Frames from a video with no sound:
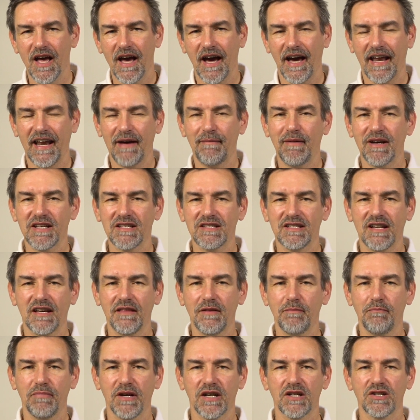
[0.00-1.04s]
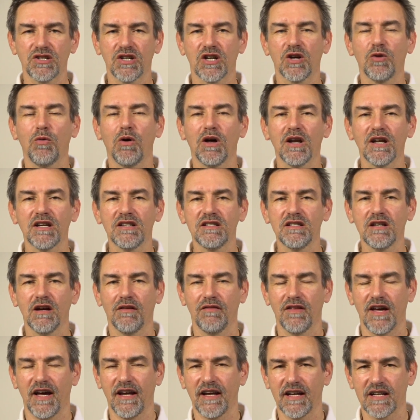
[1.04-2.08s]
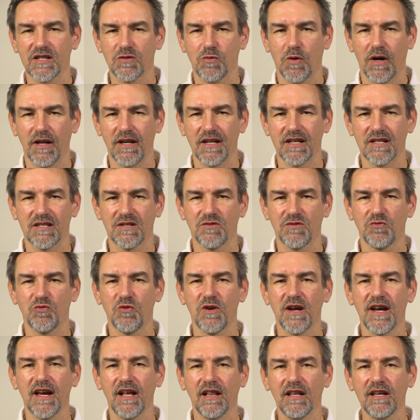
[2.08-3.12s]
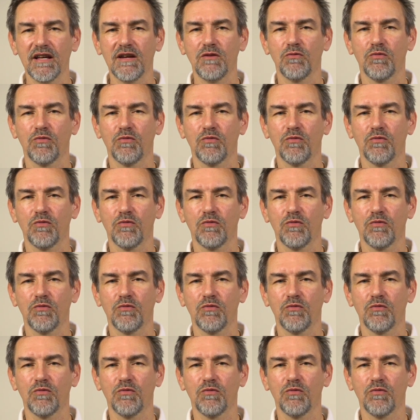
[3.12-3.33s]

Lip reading: and I must say the picture quality of the NX1 is really,